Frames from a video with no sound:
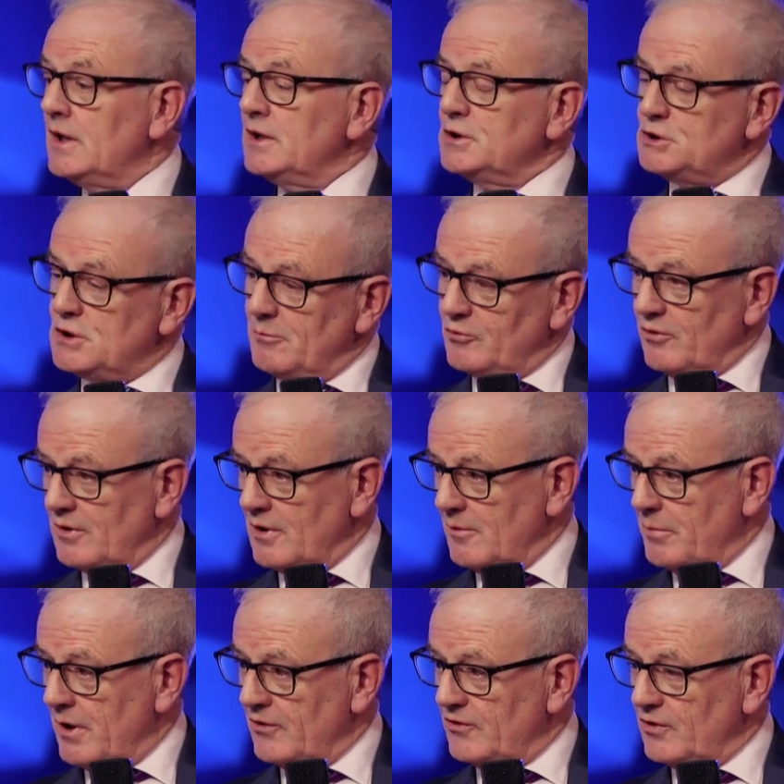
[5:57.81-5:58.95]
jumps on her
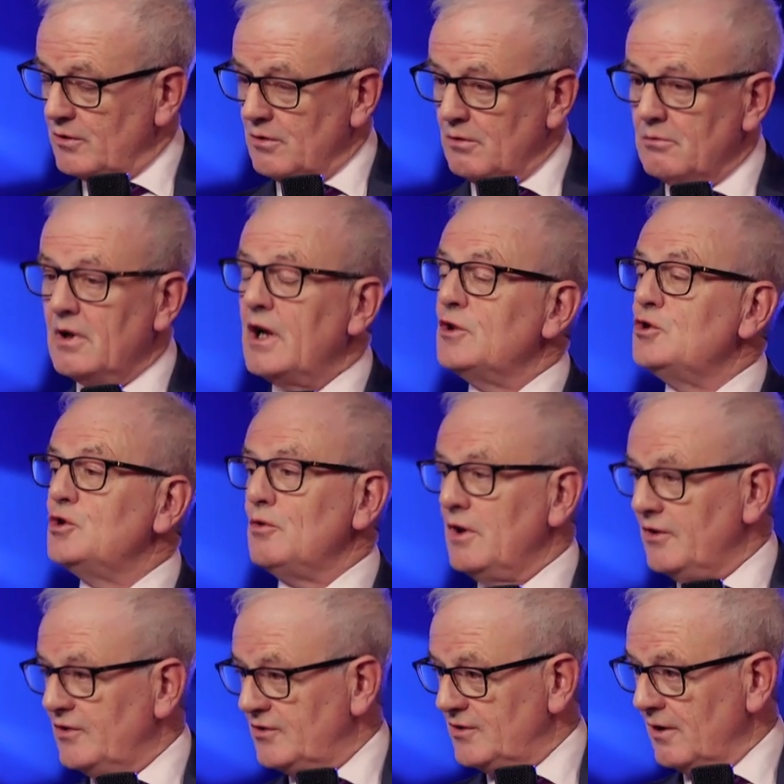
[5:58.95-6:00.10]
bicycle, and Julie
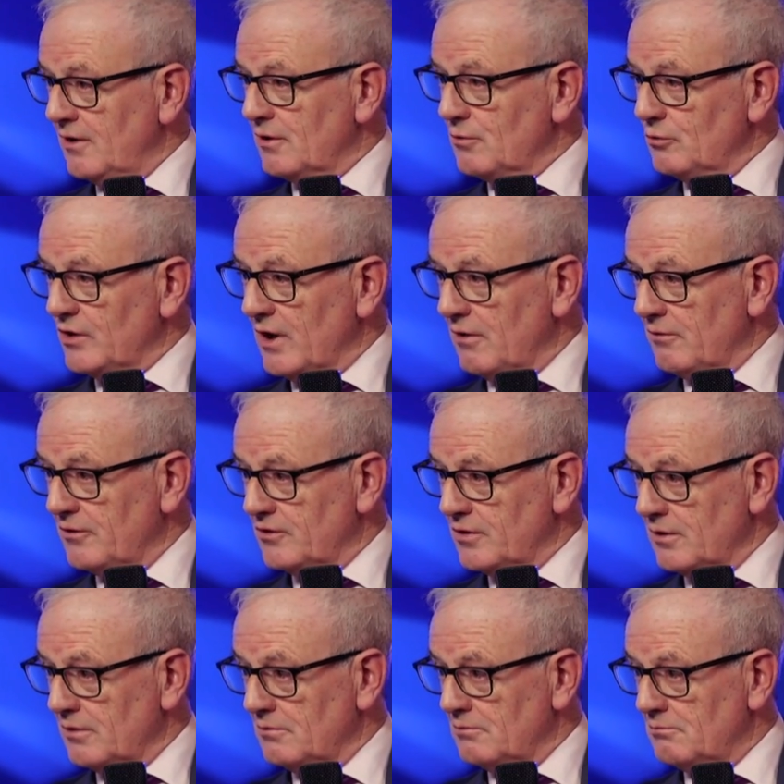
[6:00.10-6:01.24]
cycles over
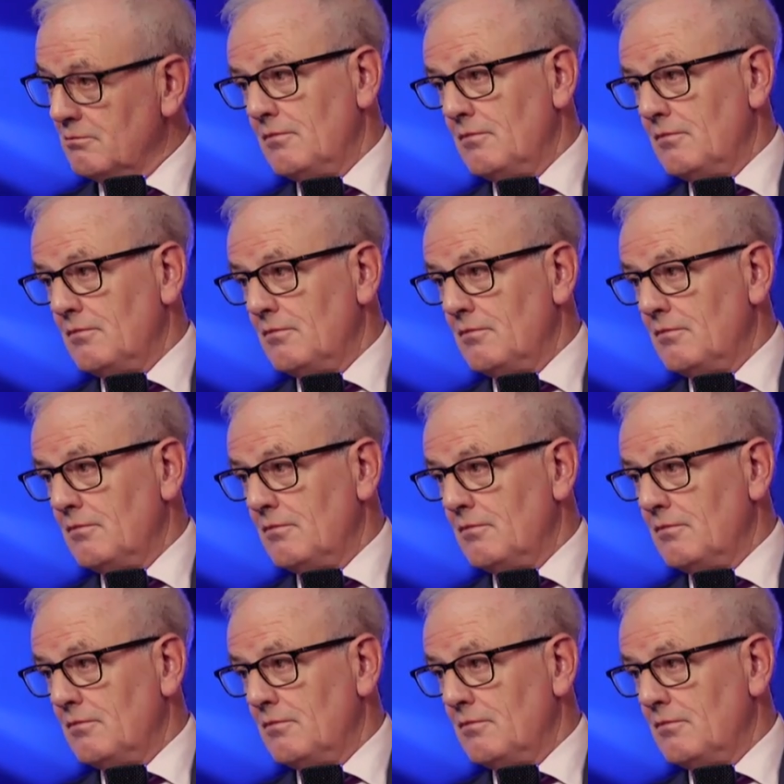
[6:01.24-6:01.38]
to